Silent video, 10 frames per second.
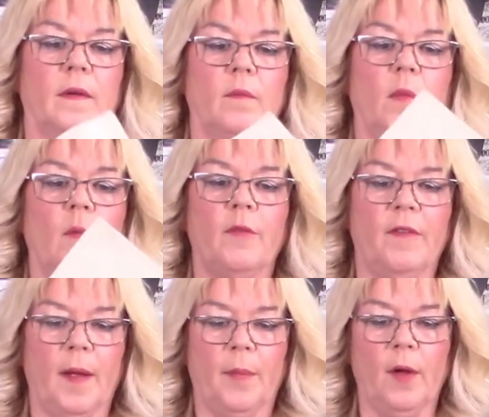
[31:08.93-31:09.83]
Pop the
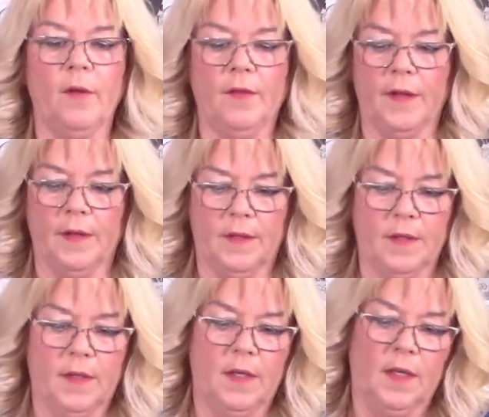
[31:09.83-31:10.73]
flap over.
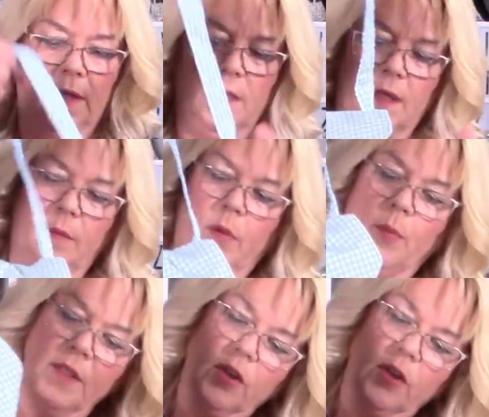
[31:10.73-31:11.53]
Pop